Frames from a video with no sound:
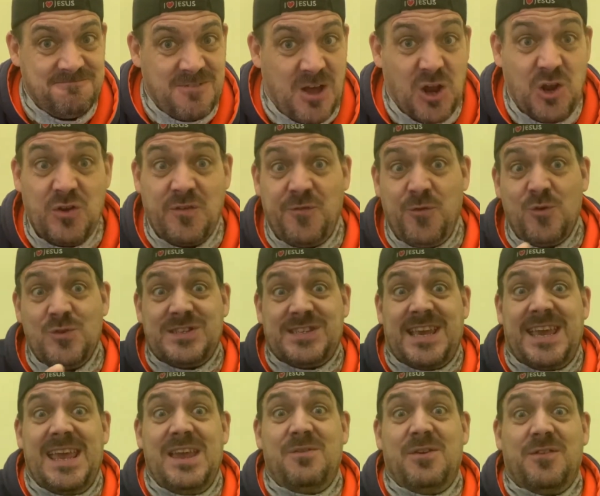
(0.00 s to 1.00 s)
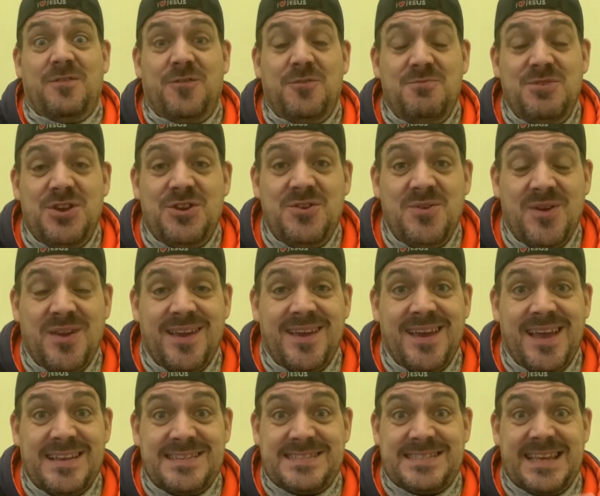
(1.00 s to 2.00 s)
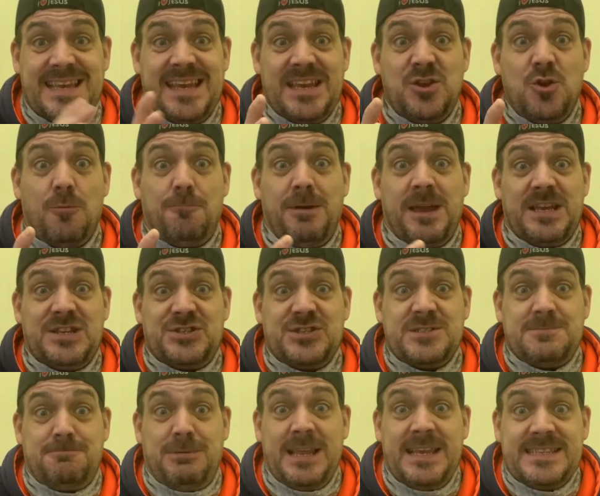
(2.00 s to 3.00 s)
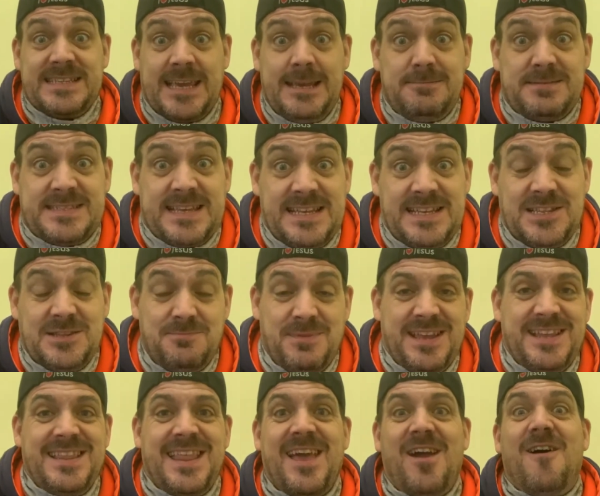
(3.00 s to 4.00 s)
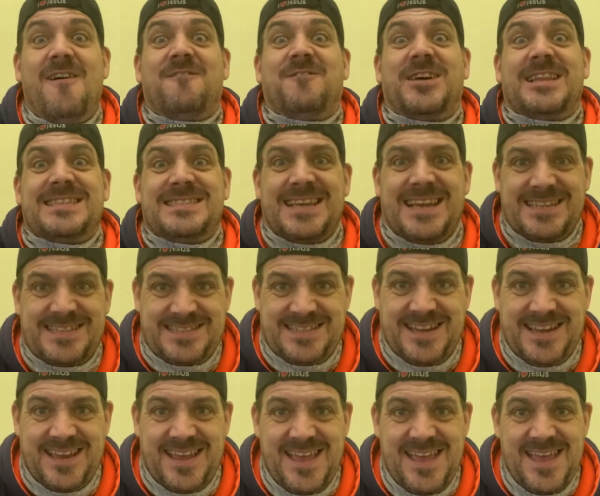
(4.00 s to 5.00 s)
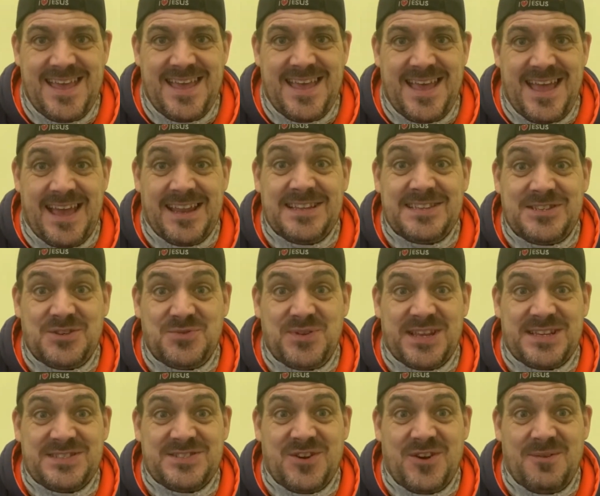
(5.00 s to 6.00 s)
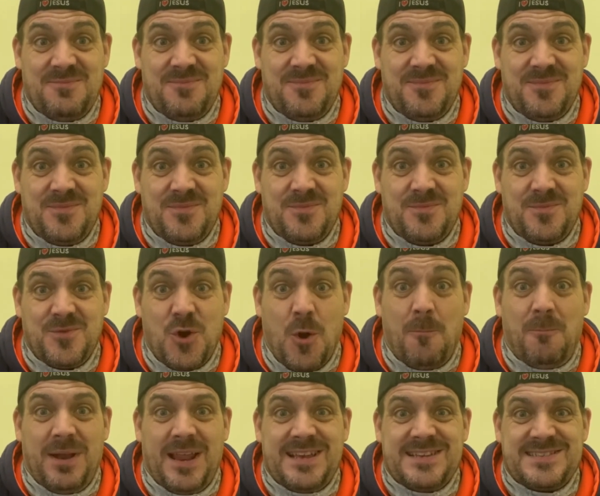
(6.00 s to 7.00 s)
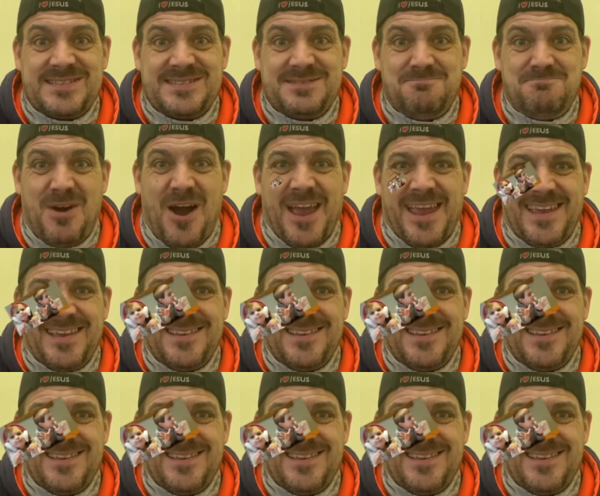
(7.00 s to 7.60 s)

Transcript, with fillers: I look forward to hearing from you, seeing your pictures. Please keep sending them in, they are fantastic. And until next time, God bless. Bye.